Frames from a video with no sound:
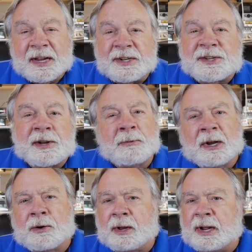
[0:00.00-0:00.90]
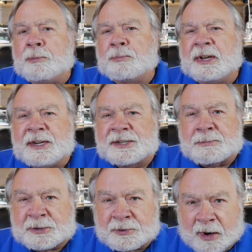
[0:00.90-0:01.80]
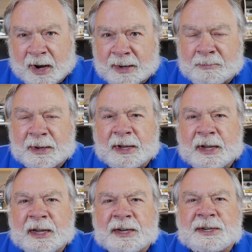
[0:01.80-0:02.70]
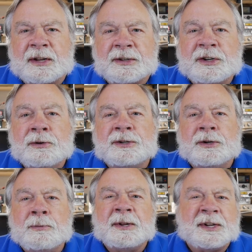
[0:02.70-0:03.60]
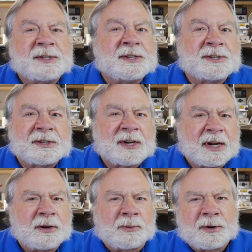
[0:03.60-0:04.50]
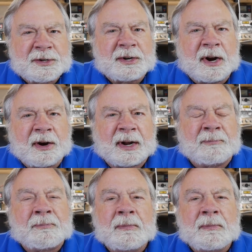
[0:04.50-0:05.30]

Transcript: Similarly, please subscribe. It tells YouTube this is a channel worth sharing.